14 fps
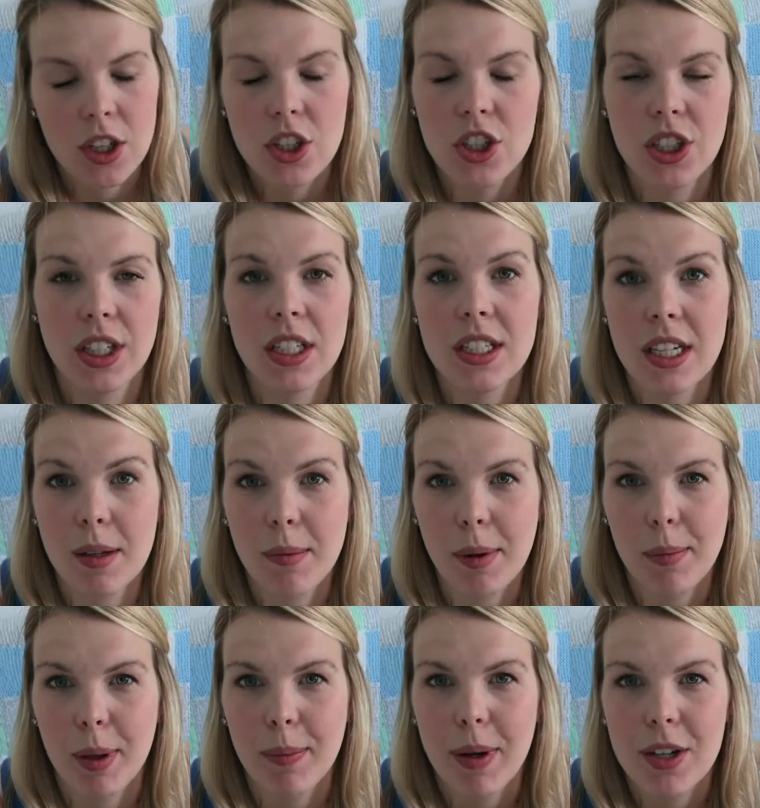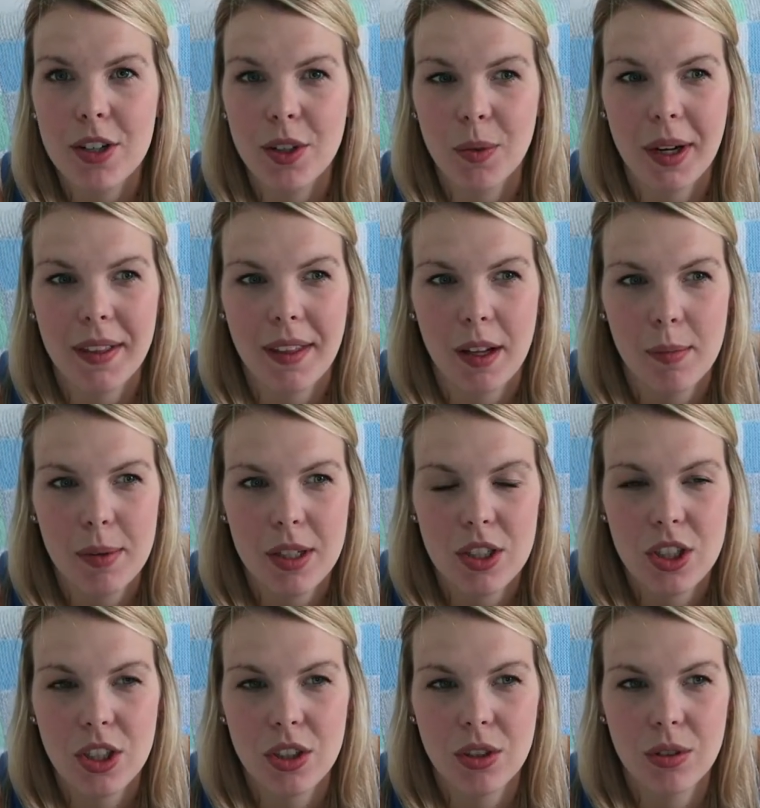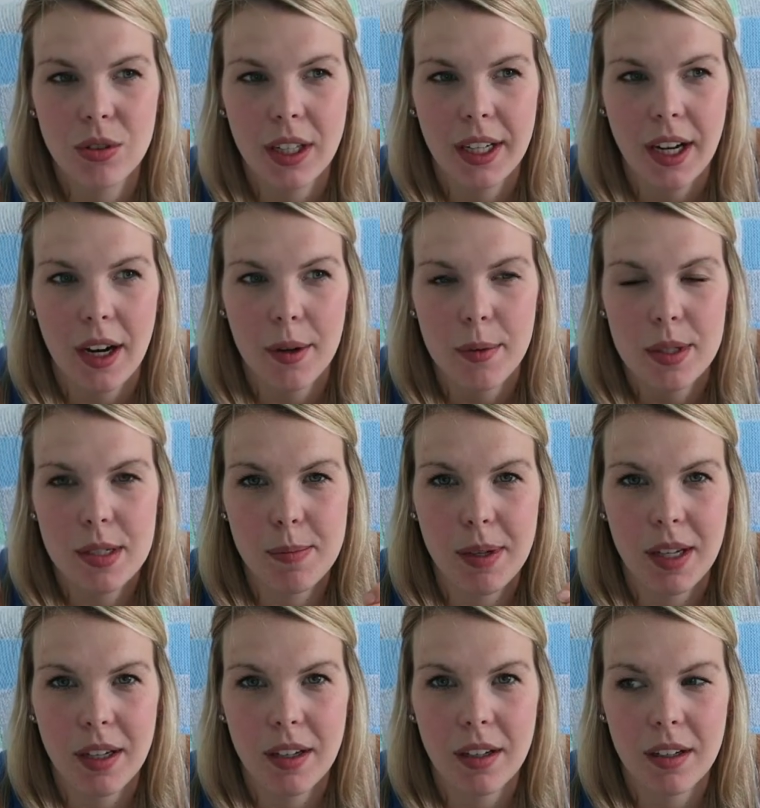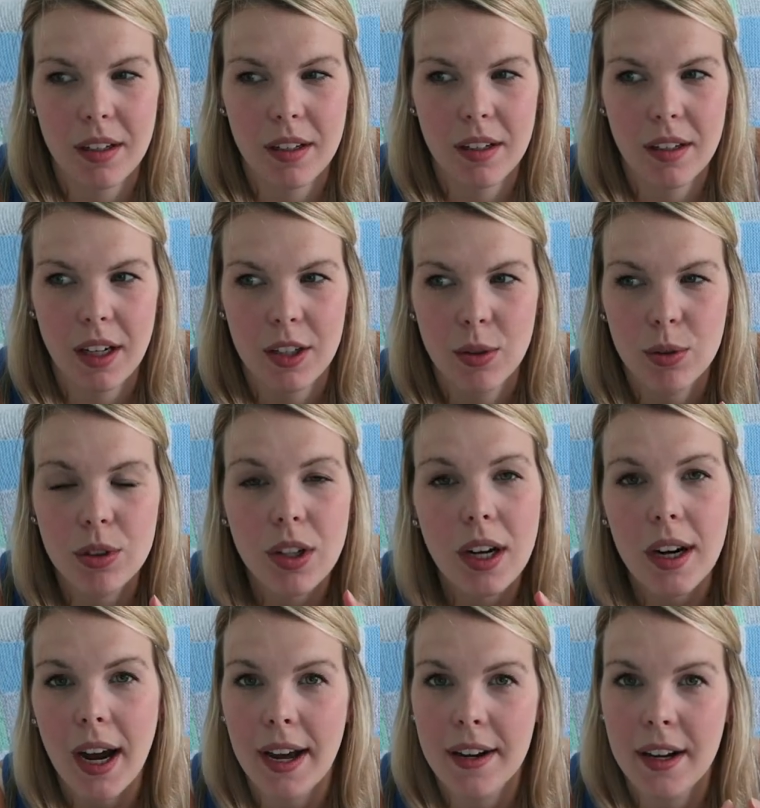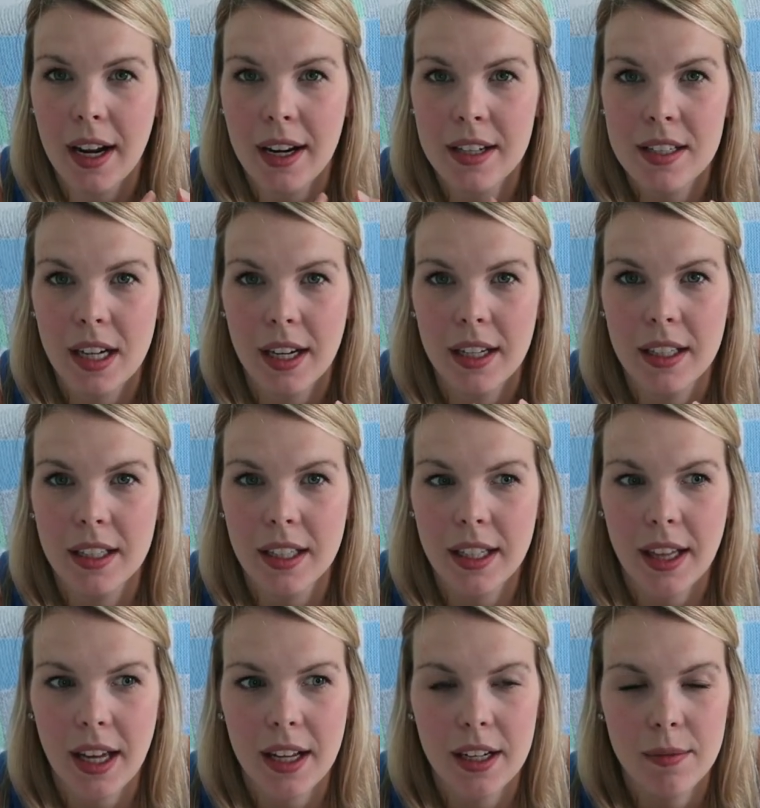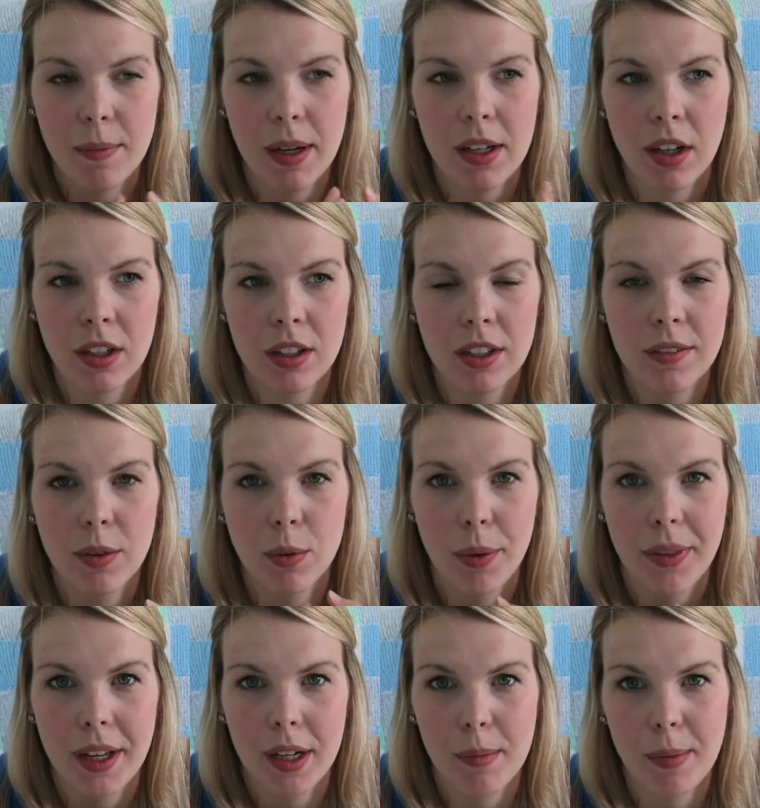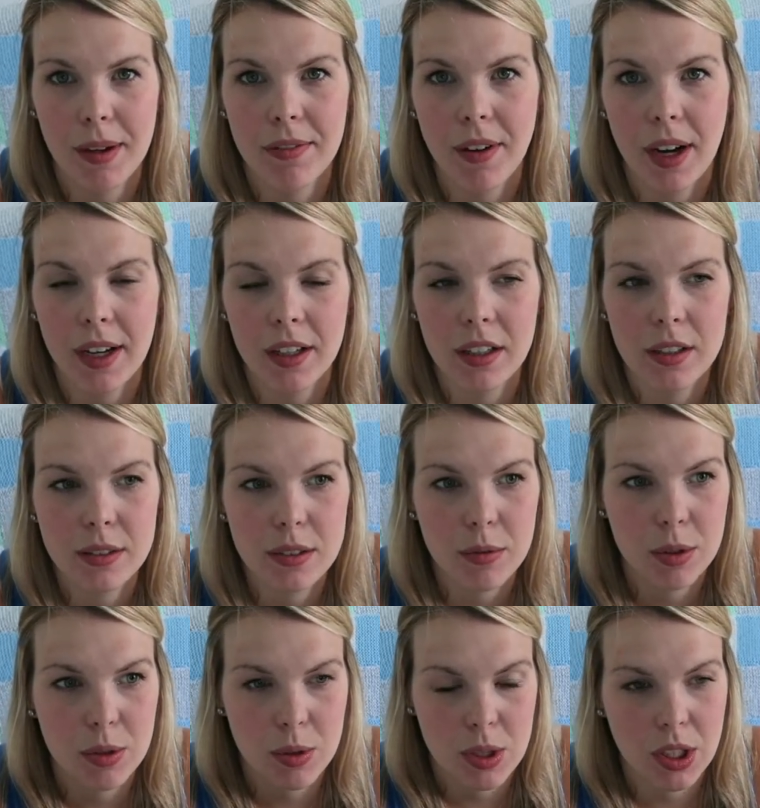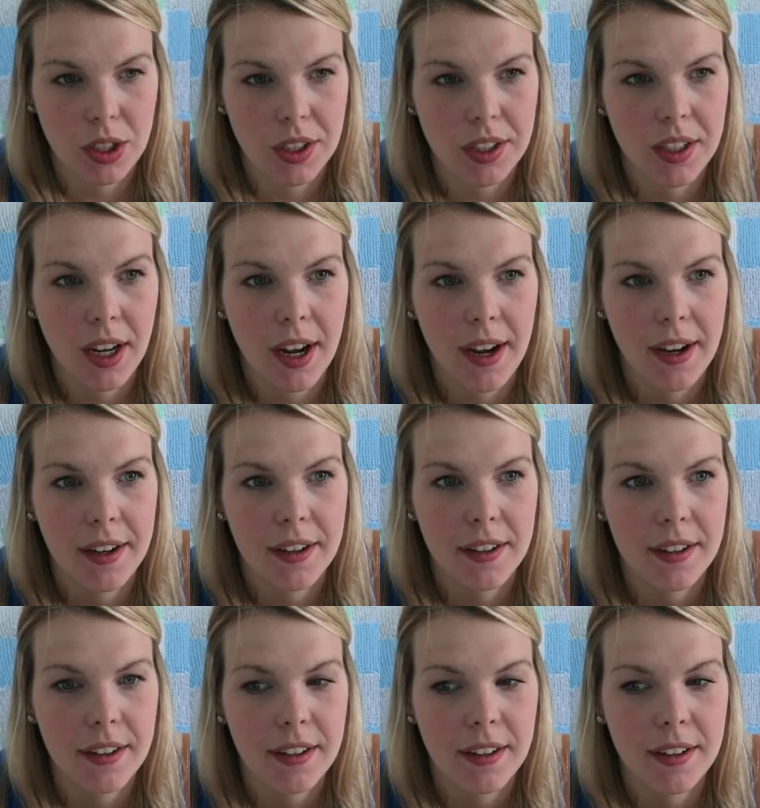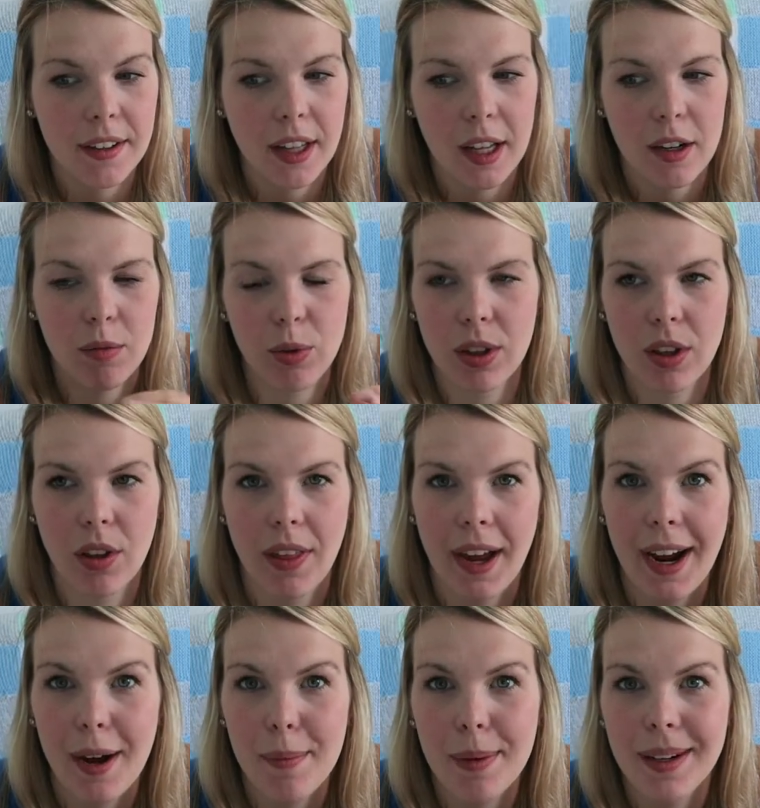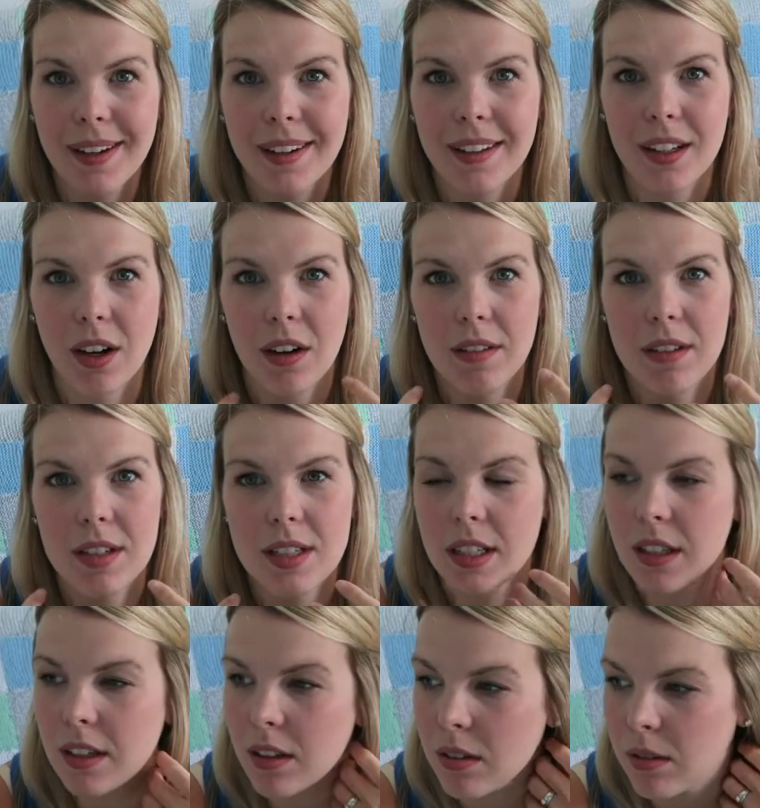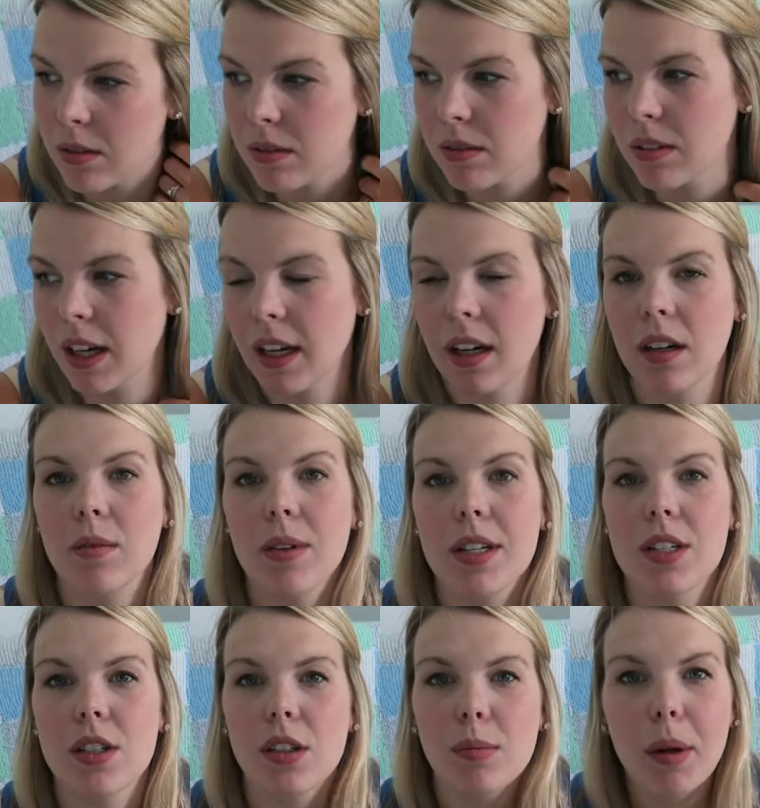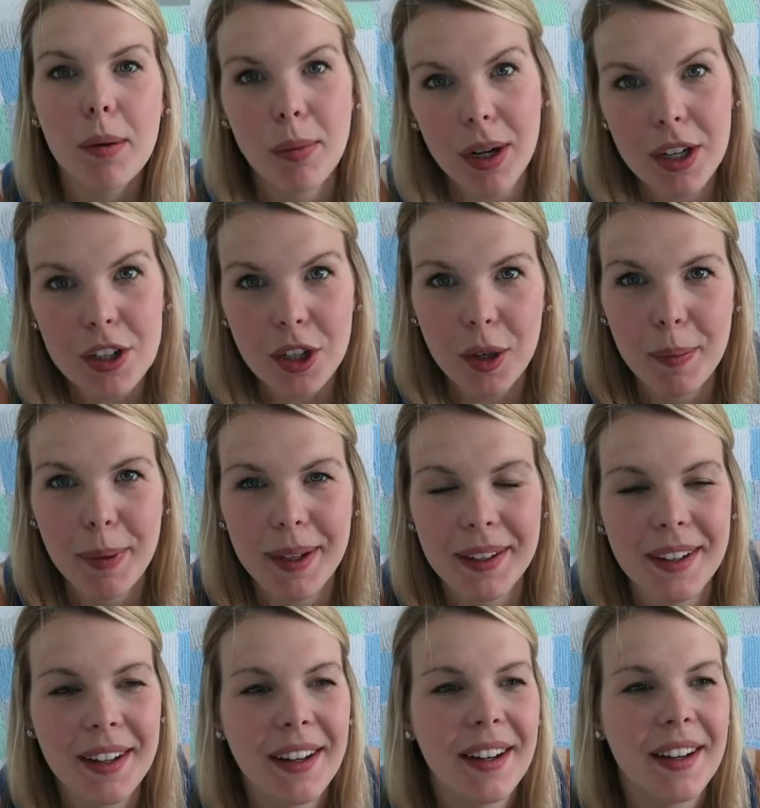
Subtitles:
she didn't take my blood pressure right then because she knew like I was a bit, I told her I had anxiety like that, and my doctor even wrote that in my file, which was good. And then with all that happening, like obviously, you know, that kind of raises your blood pressure a bit.